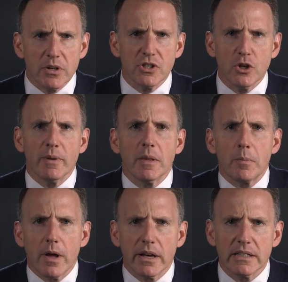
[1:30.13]
we're assuming
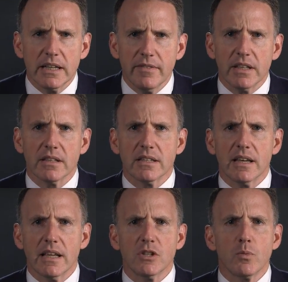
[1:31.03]
that productivity in the
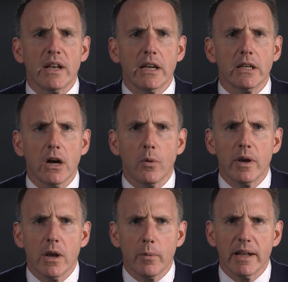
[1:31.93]
city is really low
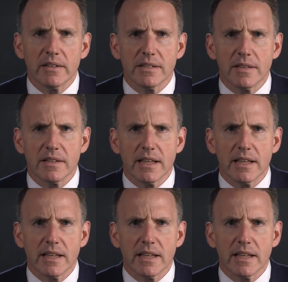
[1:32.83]
when no one else is in the